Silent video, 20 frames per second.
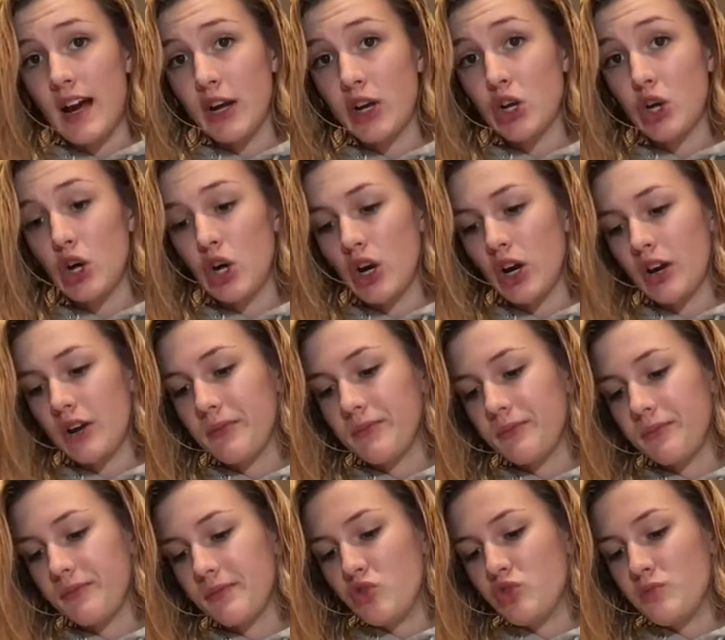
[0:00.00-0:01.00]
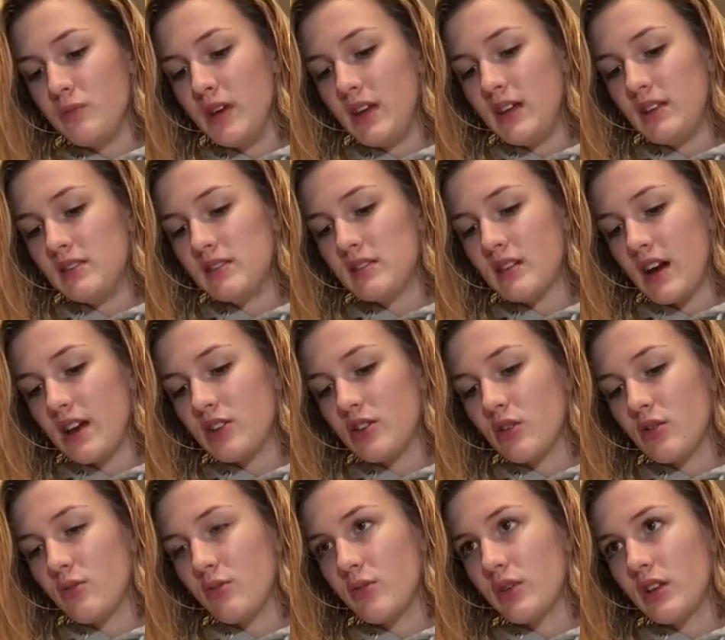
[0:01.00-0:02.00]
I cook, which means I
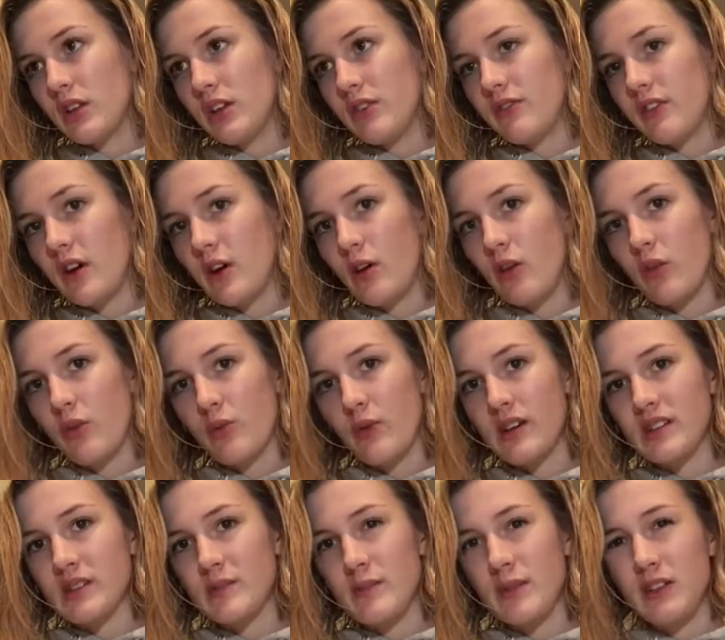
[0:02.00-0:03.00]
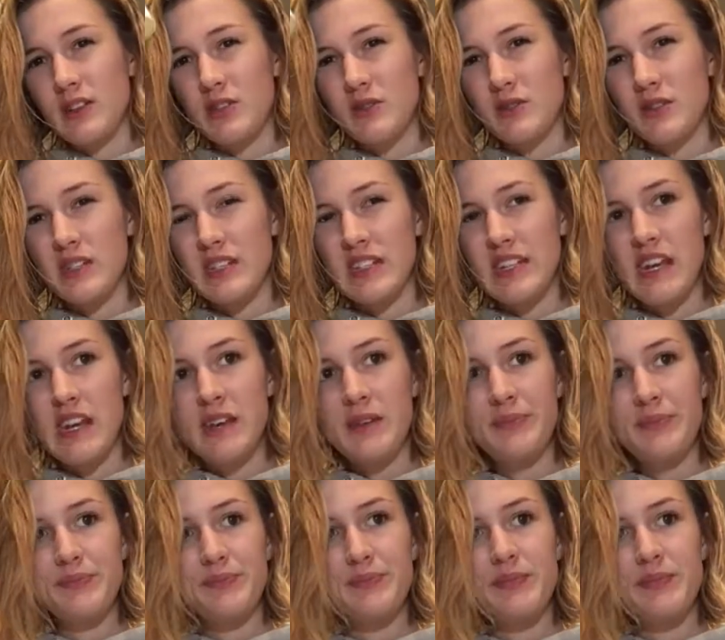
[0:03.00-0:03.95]
don't really follow the recipe to a T.